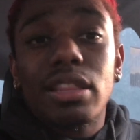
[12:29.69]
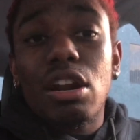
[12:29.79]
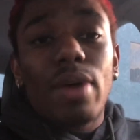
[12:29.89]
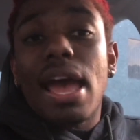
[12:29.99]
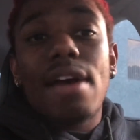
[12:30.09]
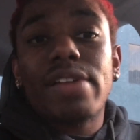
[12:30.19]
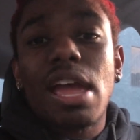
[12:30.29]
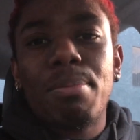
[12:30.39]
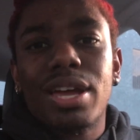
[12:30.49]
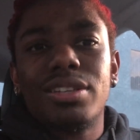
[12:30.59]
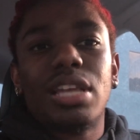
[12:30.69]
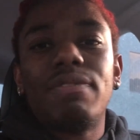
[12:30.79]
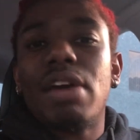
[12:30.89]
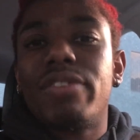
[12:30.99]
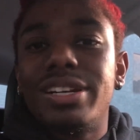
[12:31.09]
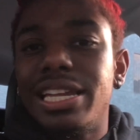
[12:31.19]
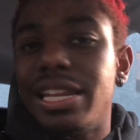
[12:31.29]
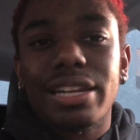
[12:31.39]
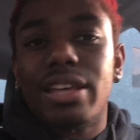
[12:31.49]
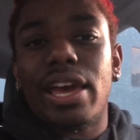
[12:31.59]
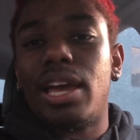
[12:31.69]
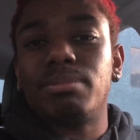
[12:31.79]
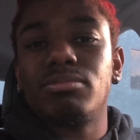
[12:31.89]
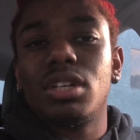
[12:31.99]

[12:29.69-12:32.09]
They don't have game because they've never needed game.